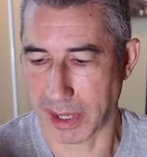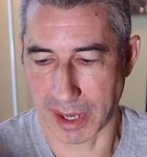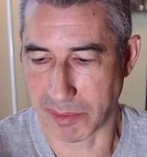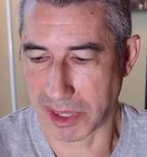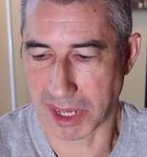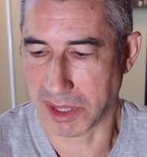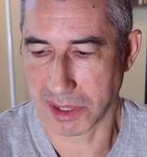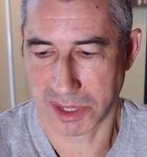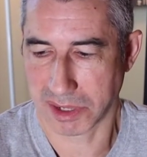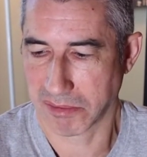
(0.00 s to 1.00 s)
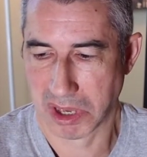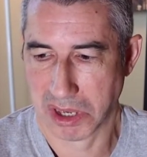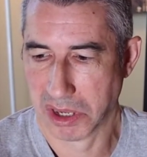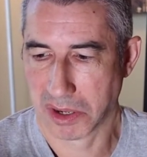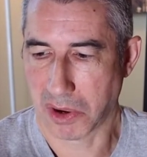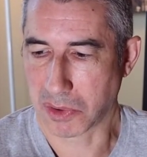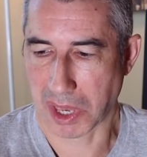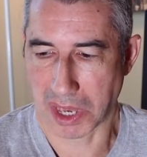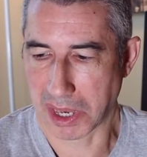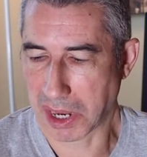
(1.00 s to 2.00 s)
I mean, they looked
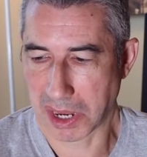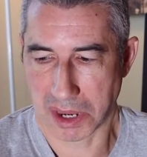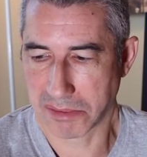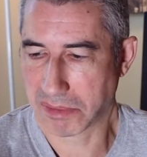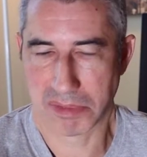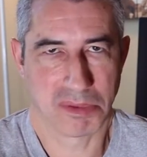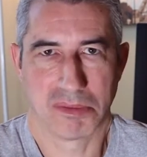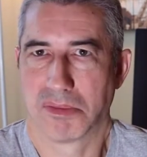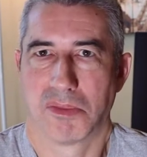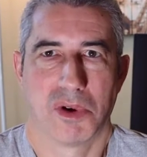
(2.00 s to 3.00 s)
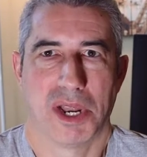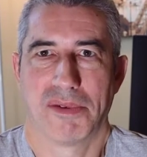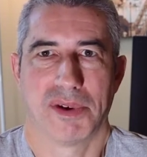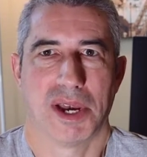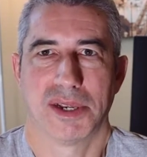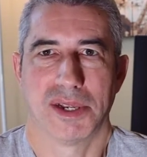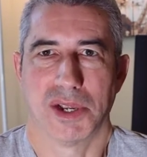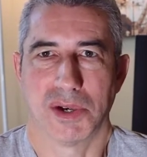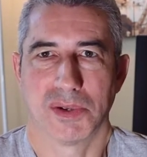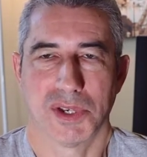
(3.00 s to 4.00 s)
okay, whatever, I didn't know.